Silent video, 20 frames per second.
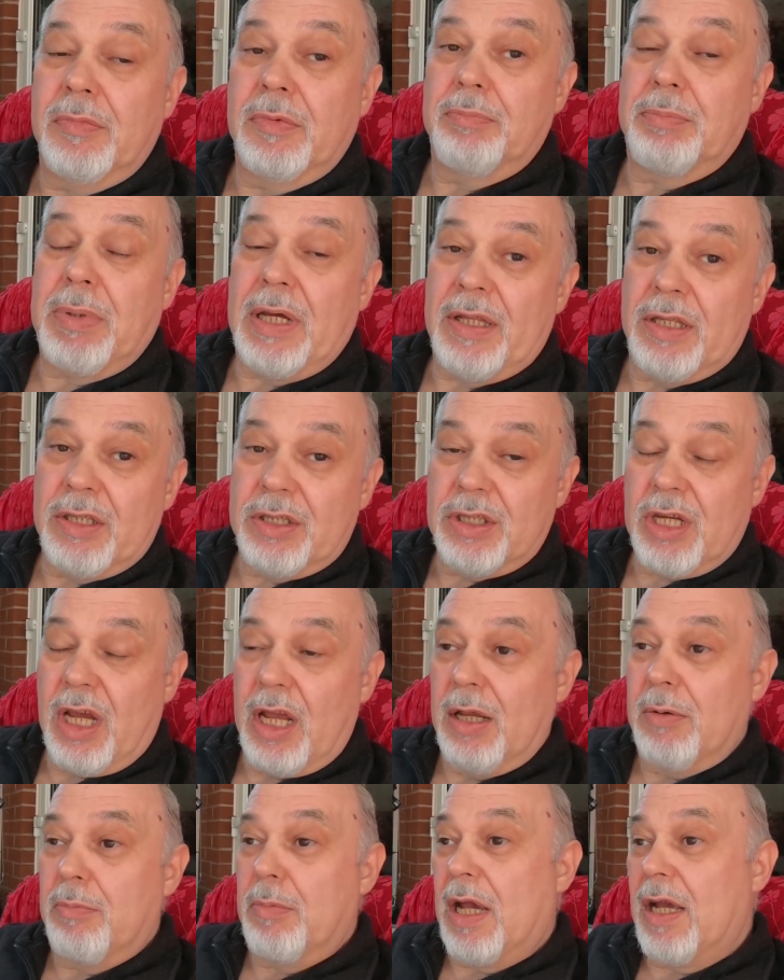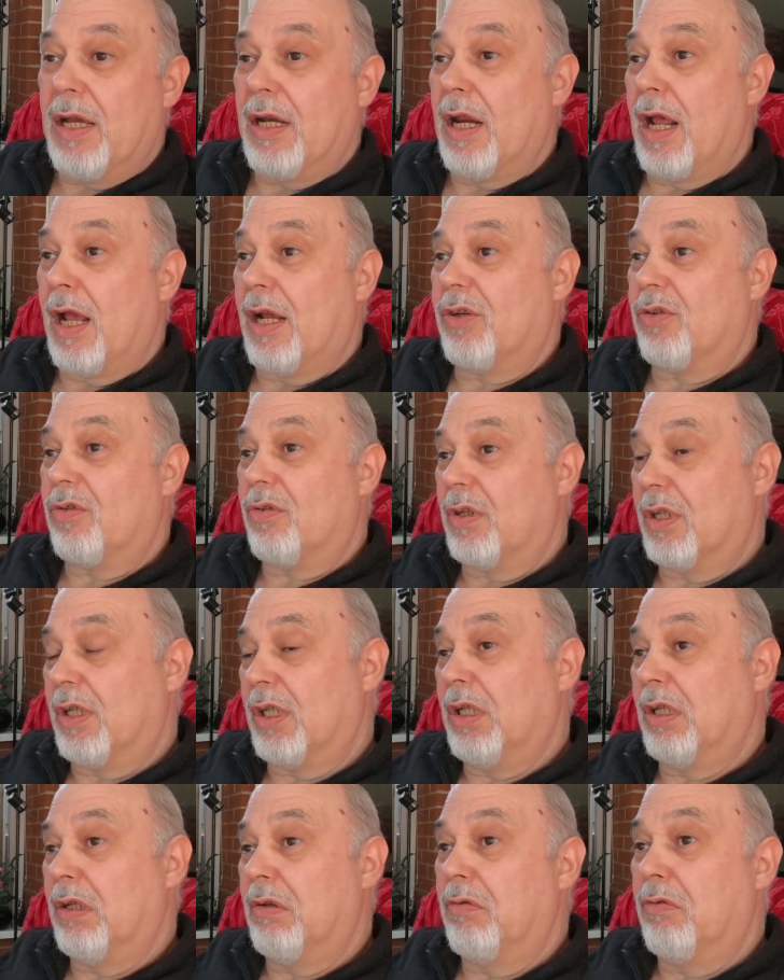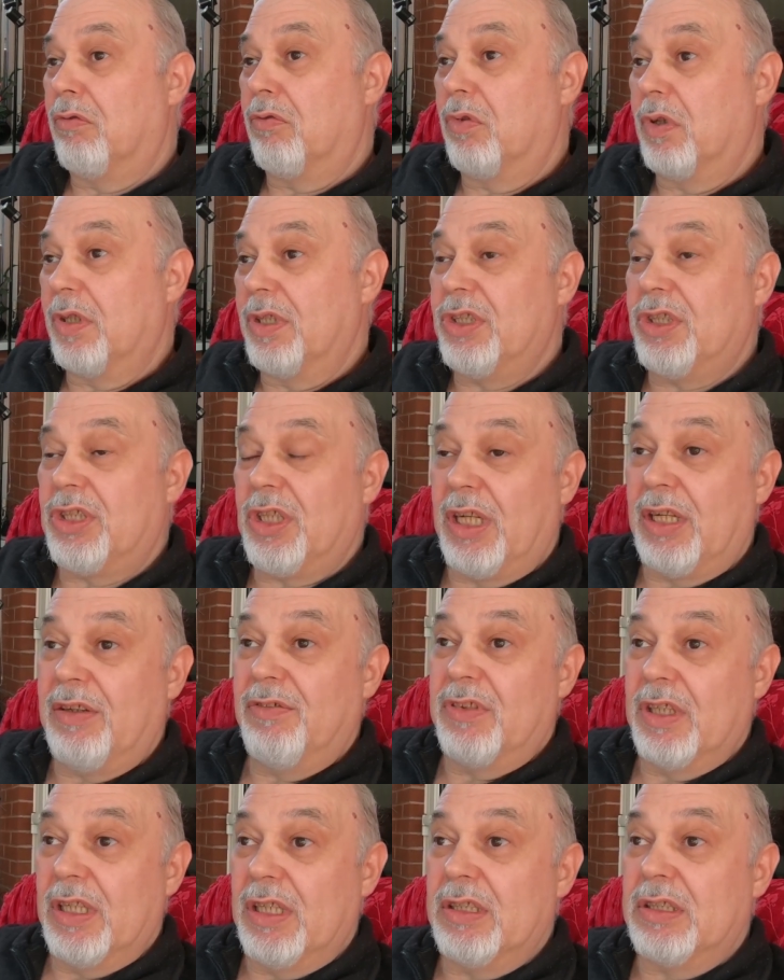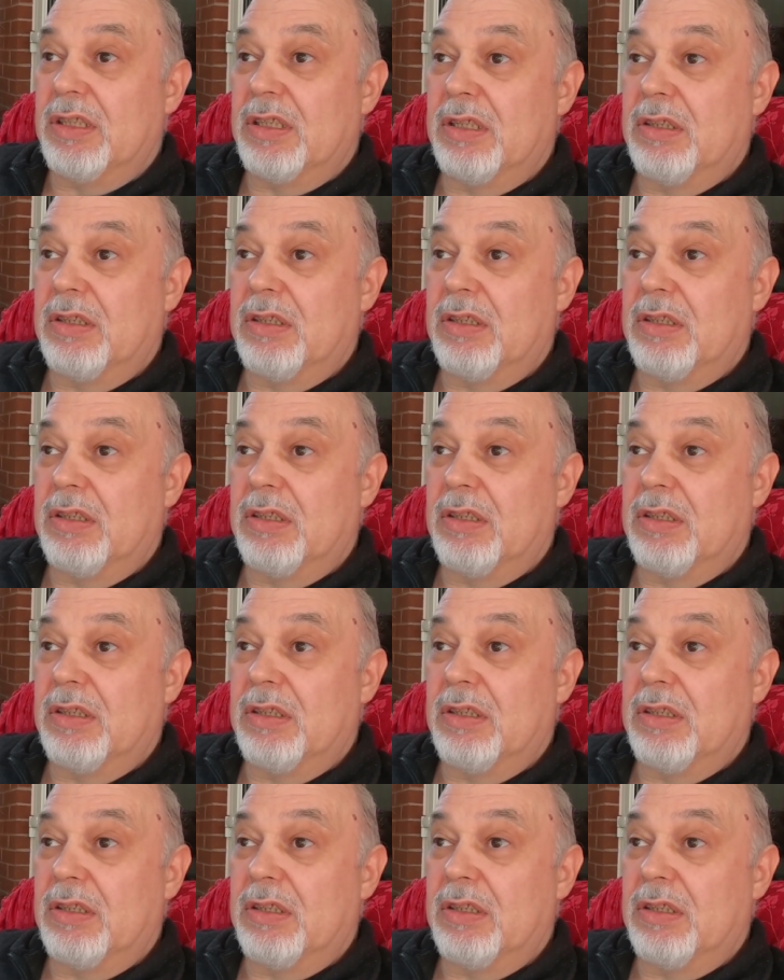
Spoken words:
By the time I'd actually received it,